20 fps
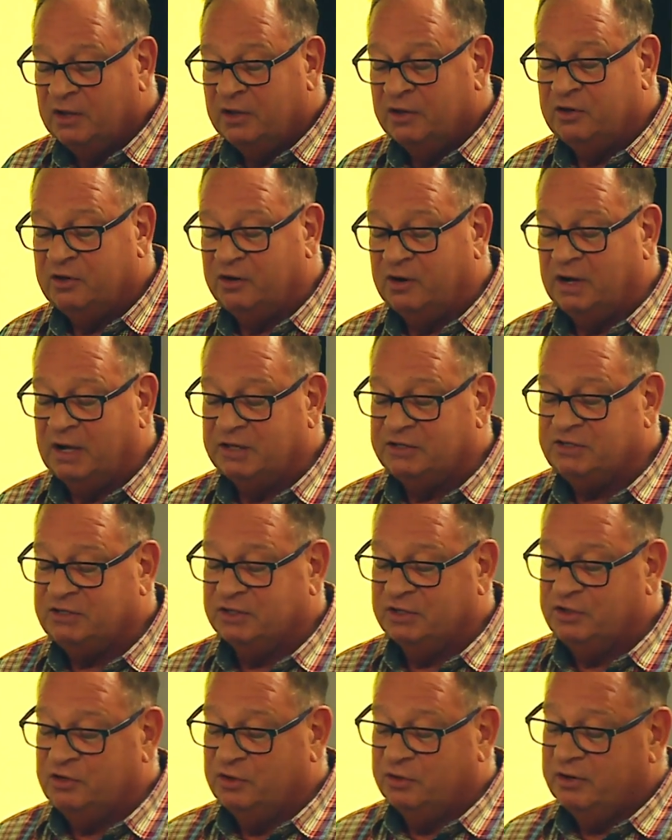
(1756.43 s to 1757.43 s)

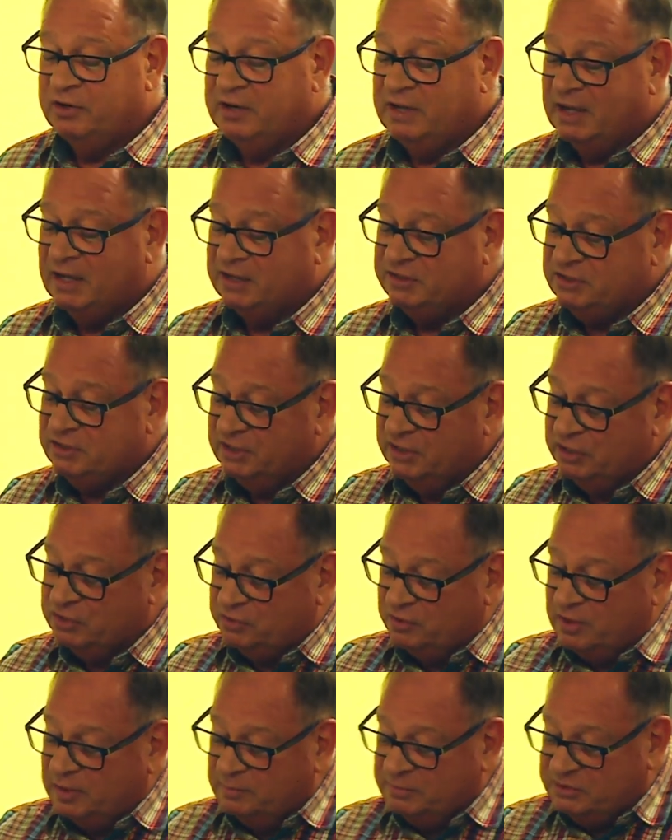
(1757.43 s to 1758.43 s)
Curiosity
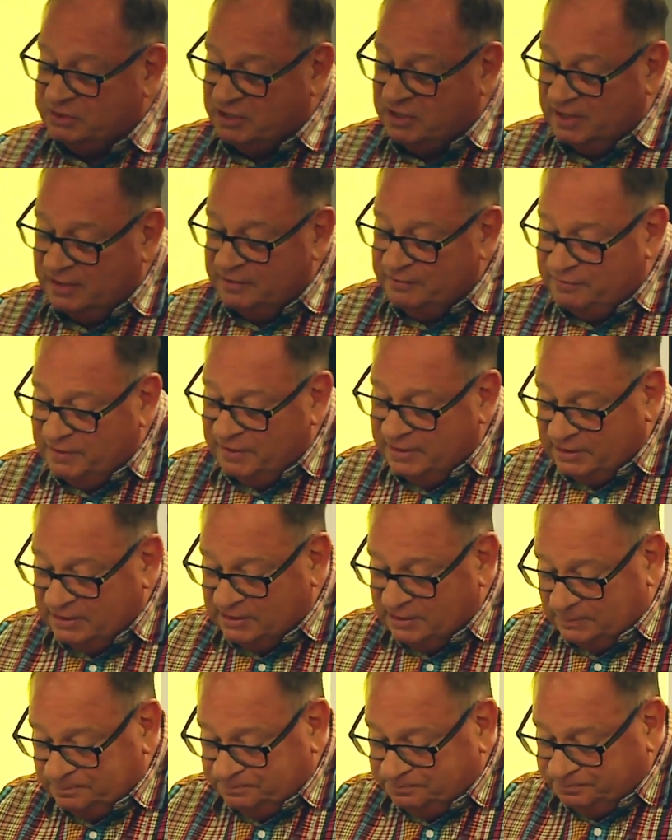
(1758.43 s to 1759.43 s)
trumps
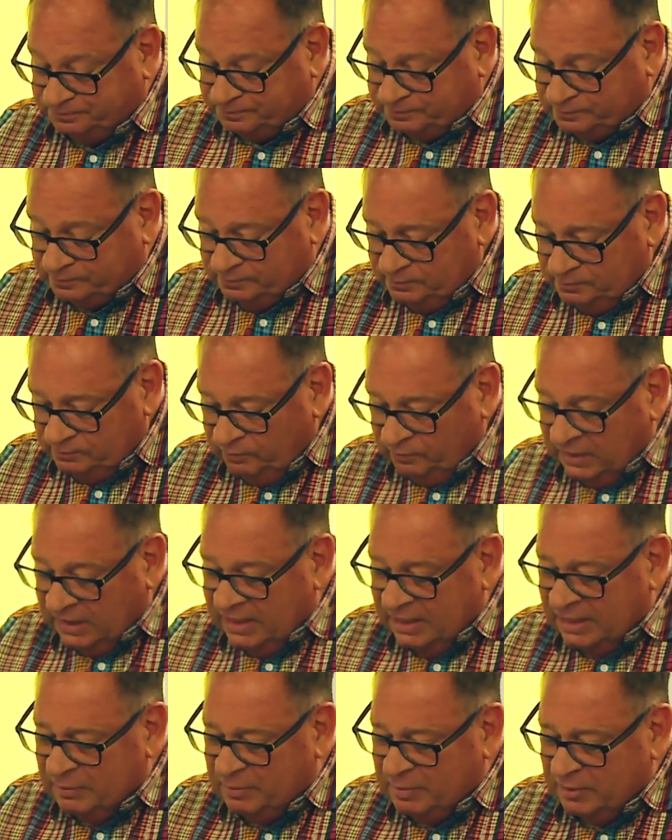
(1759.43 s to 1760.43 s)
conflict,
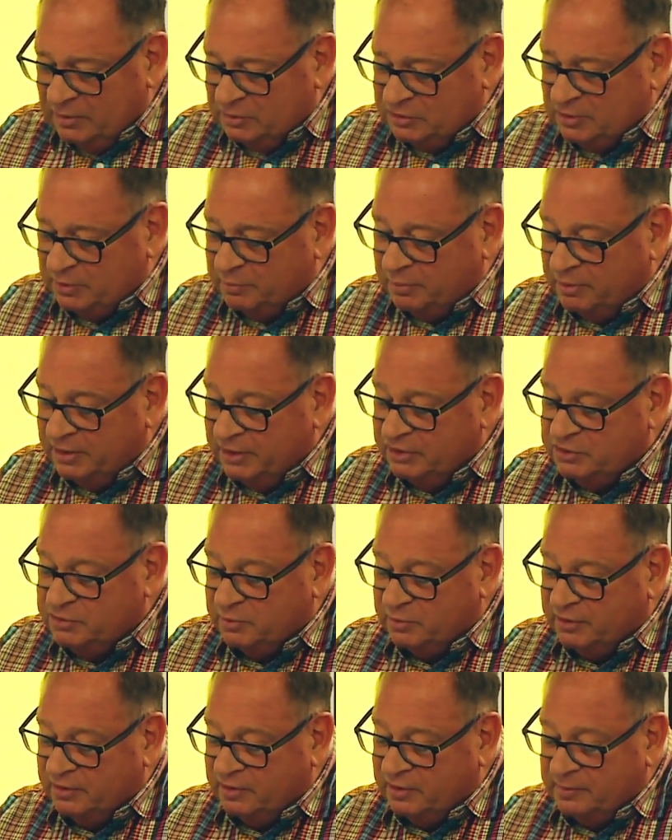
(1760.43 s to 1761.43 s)
and it builds a bridge
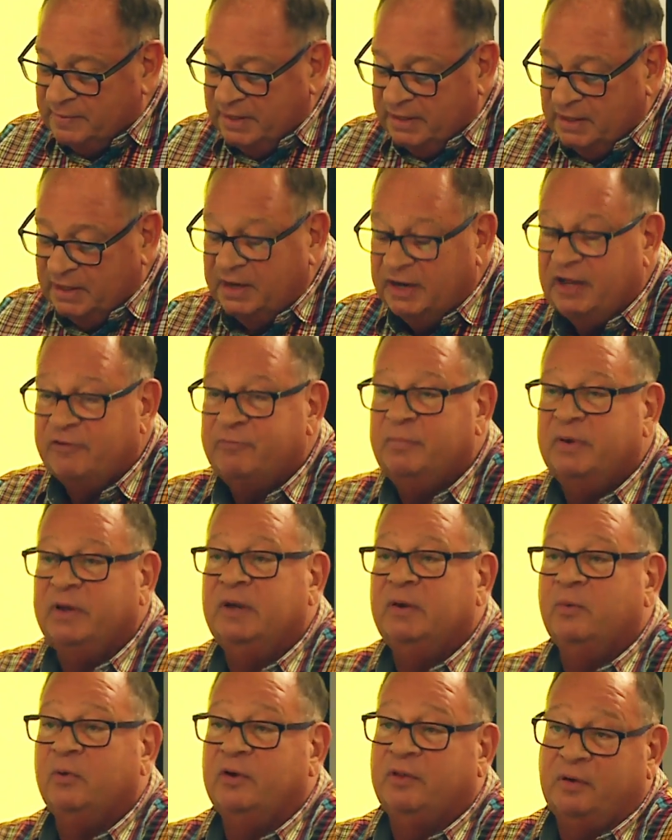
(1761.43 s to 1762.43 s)
where there may have
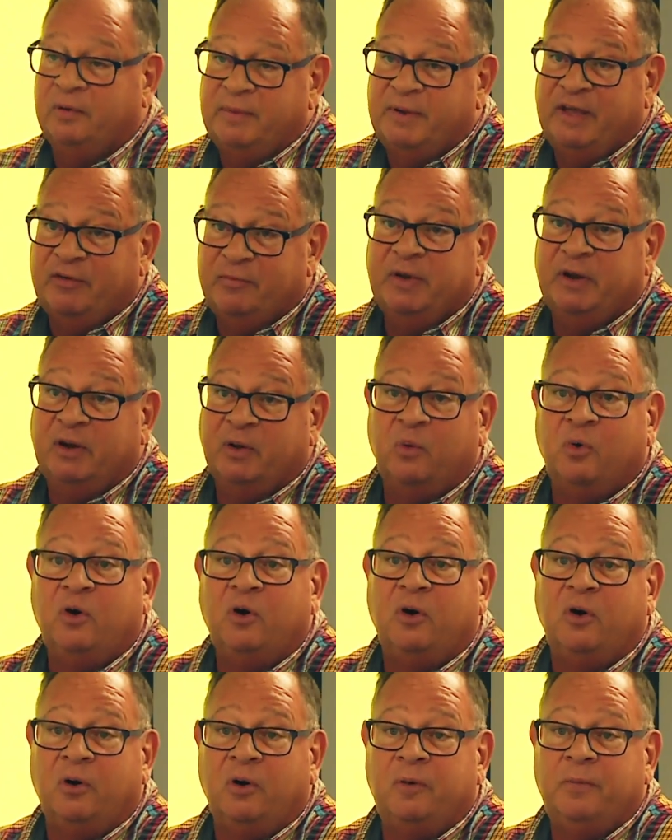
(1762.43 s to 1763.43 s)
been a
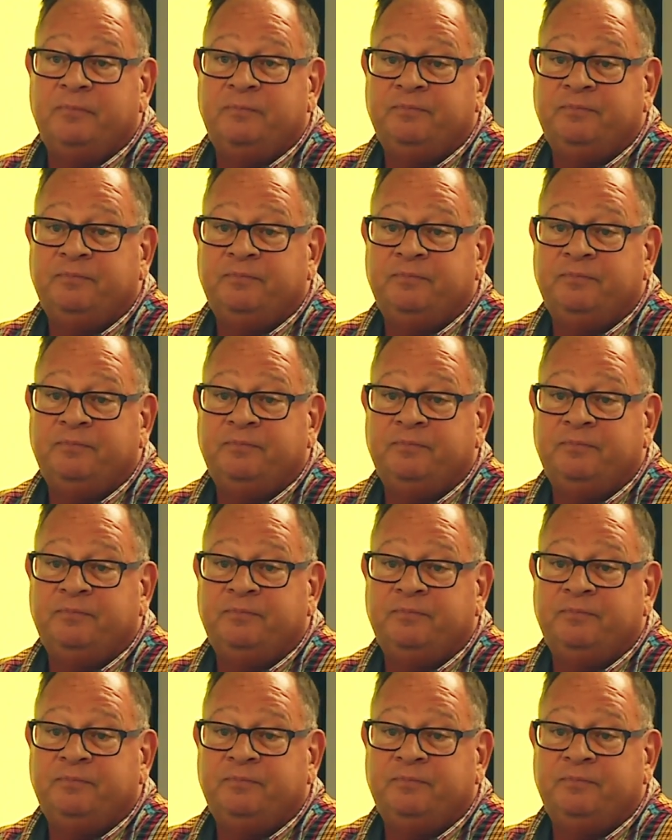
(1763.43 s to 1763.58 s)
wall.